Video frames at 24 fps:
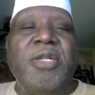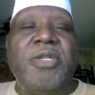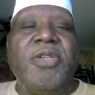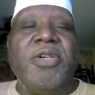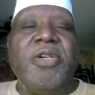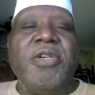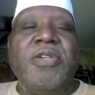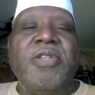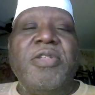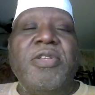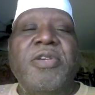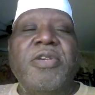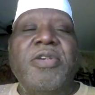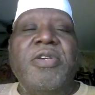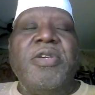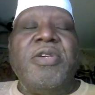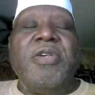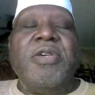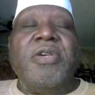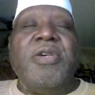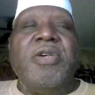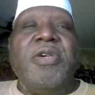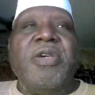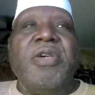sticks
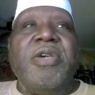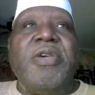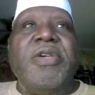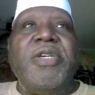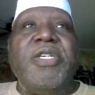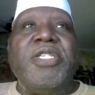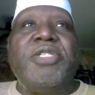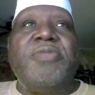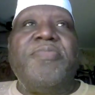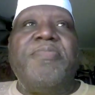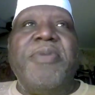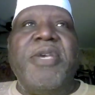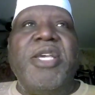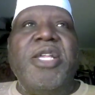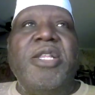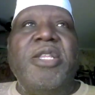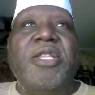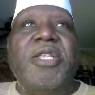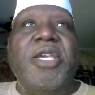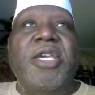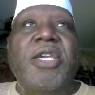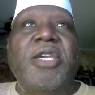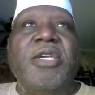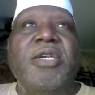and
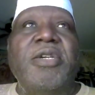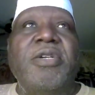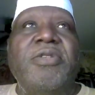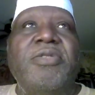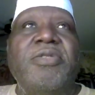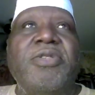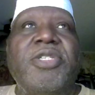trees